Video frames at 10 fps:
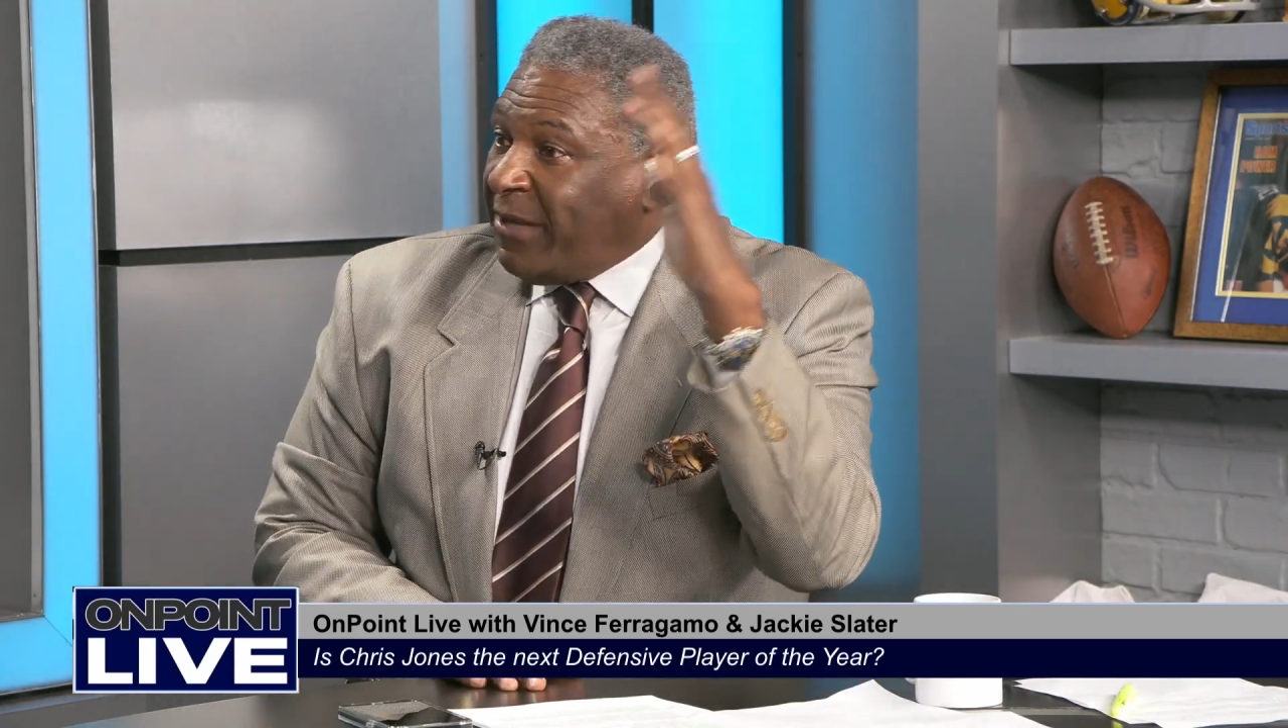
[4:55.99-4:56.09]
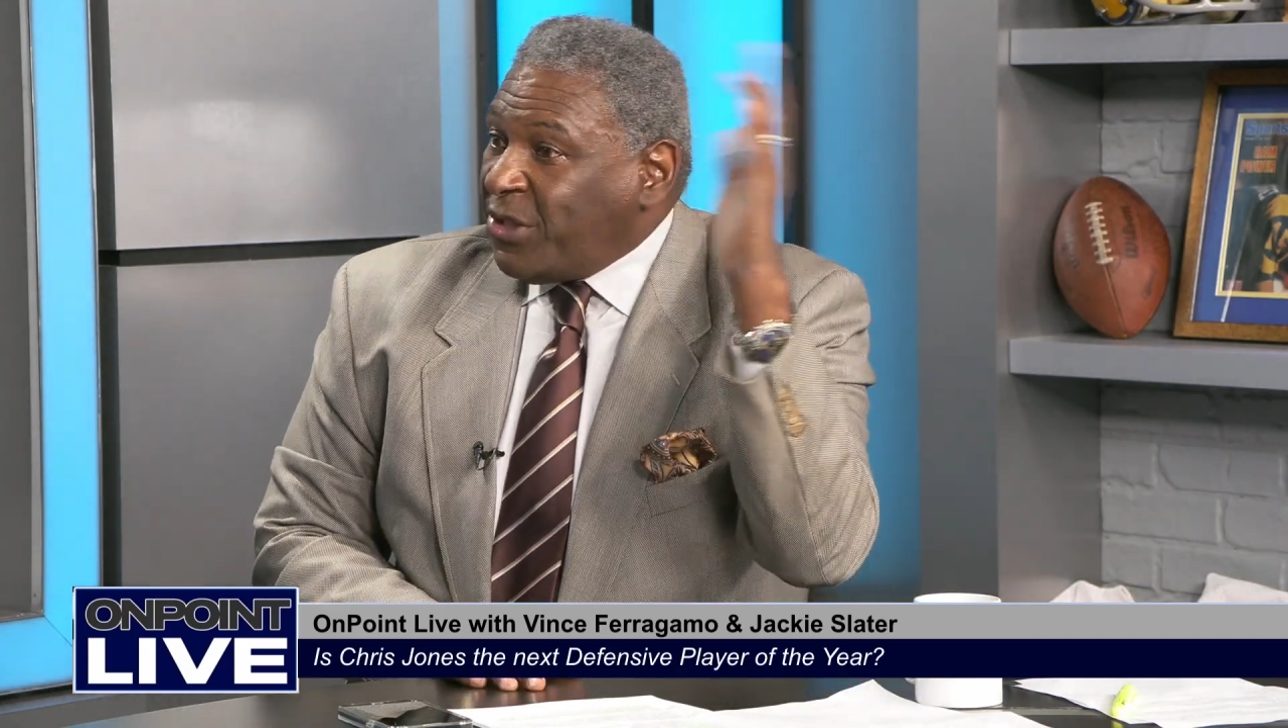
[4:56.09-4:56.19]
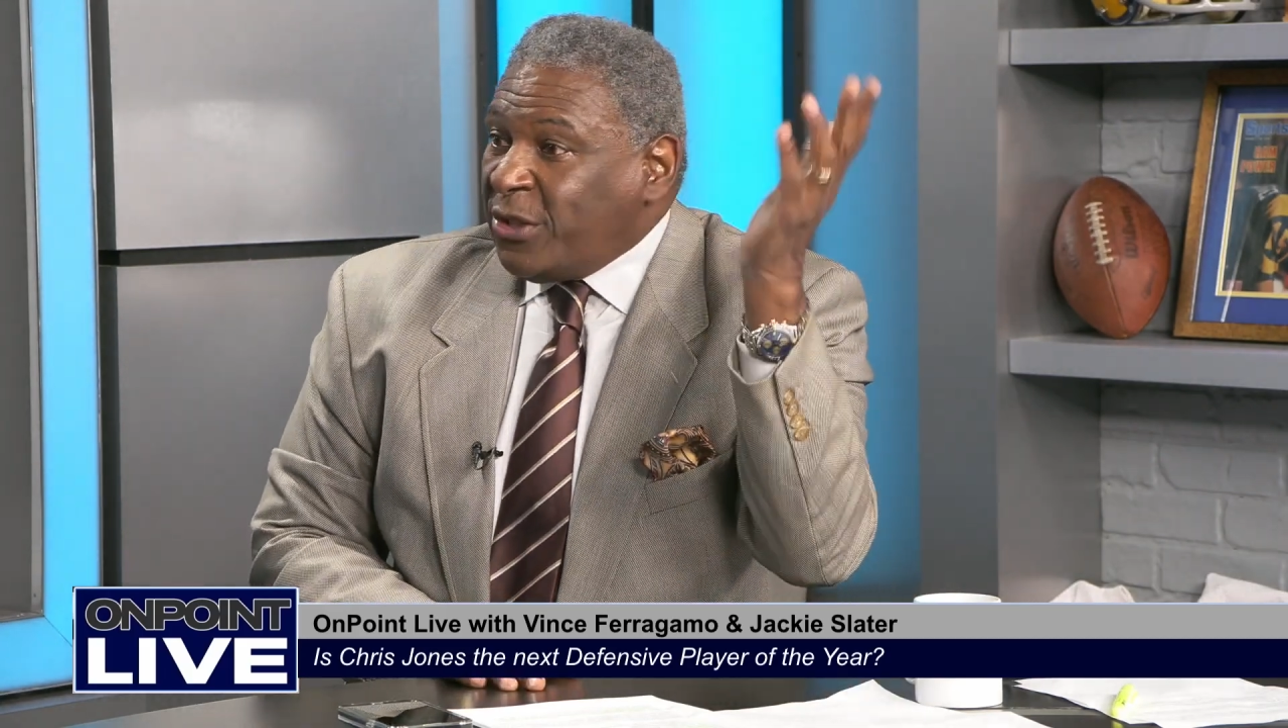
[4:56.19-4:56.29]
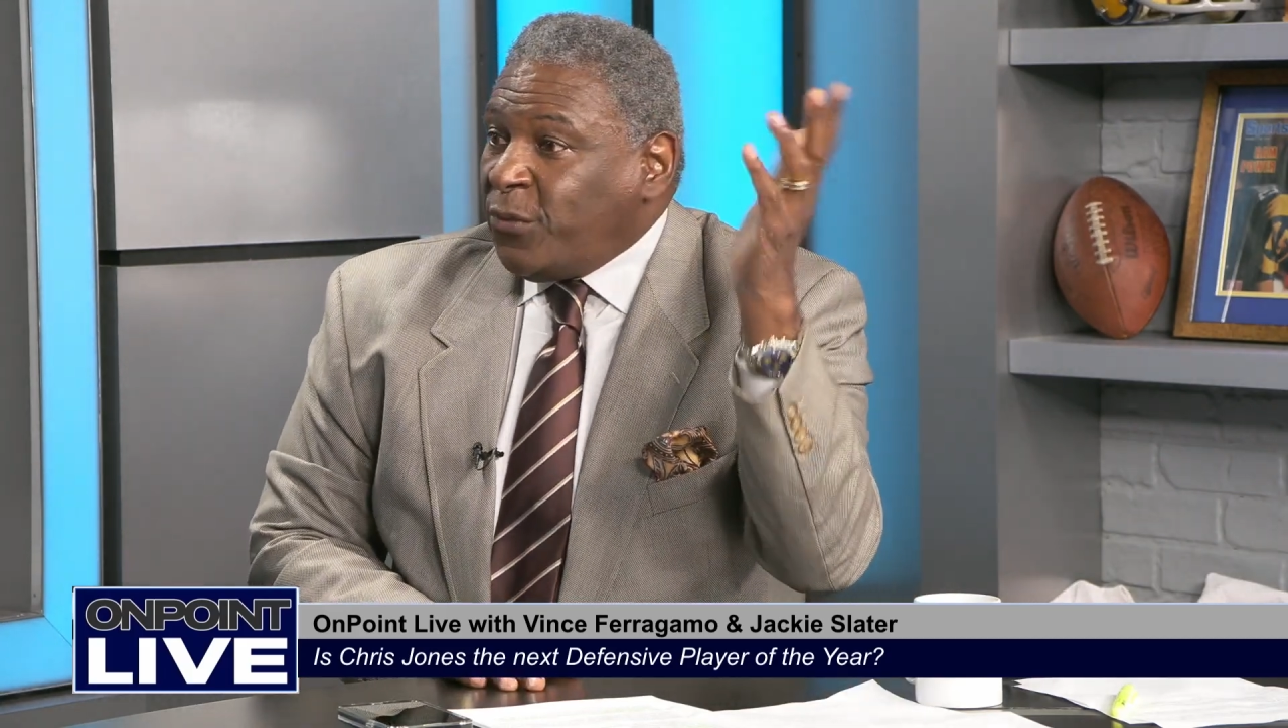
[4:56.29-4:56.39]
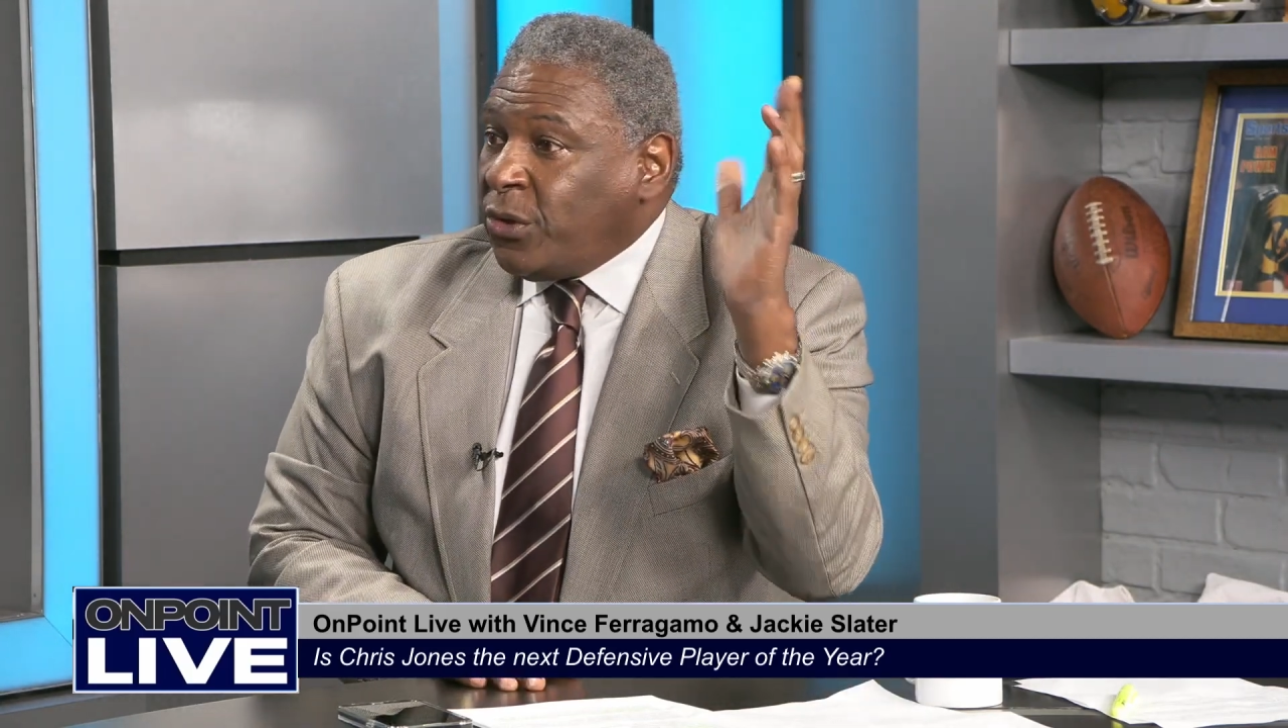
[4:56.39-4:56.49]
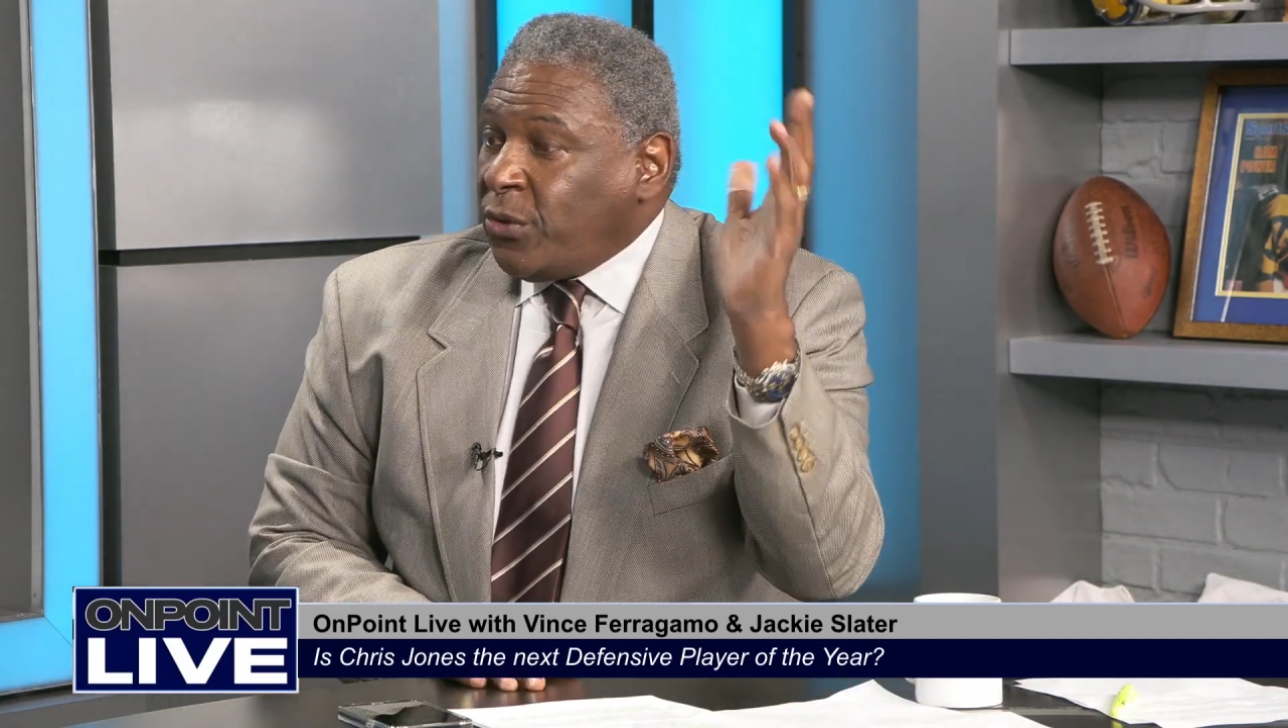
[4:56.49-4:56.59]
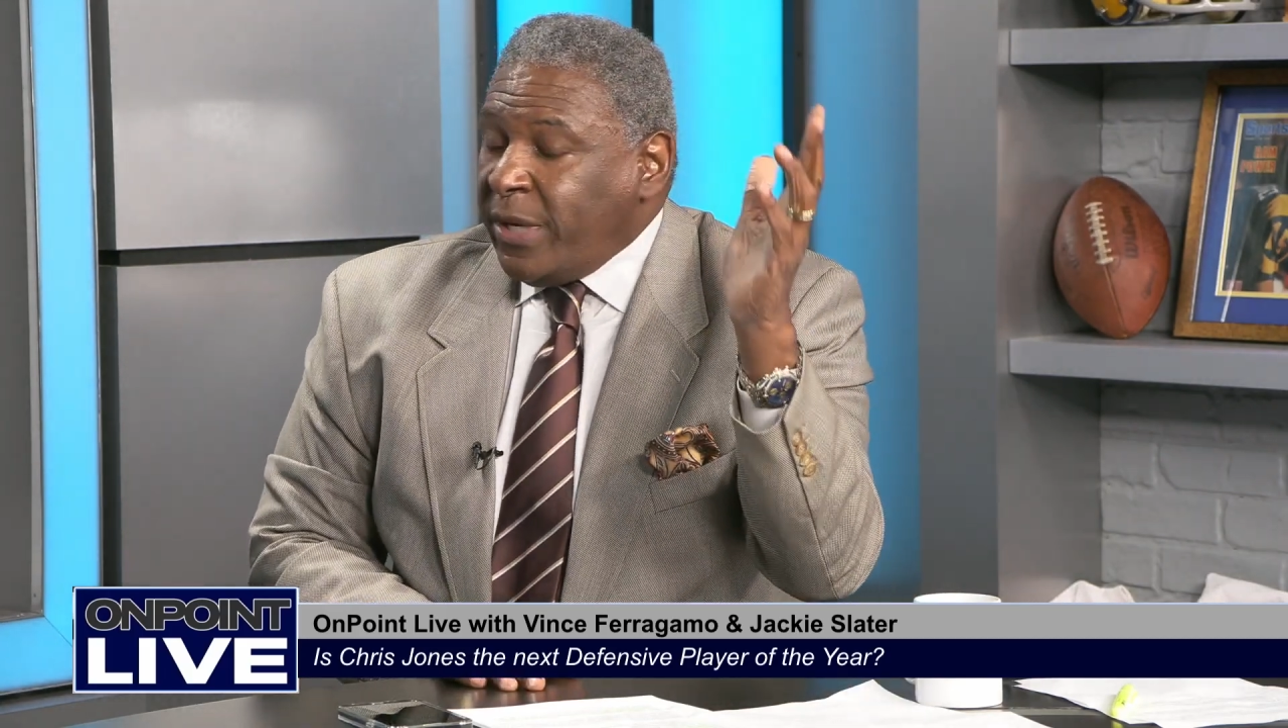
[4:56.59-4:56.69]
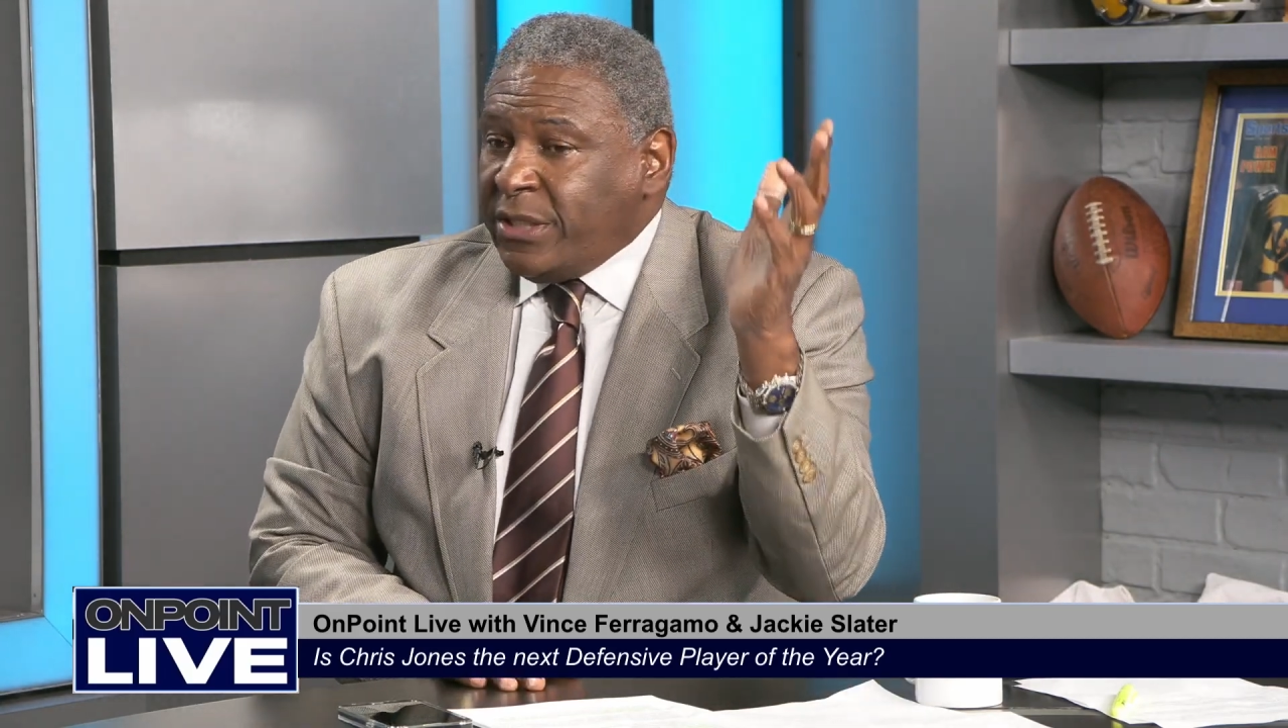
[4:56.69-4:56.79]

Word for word: six foot three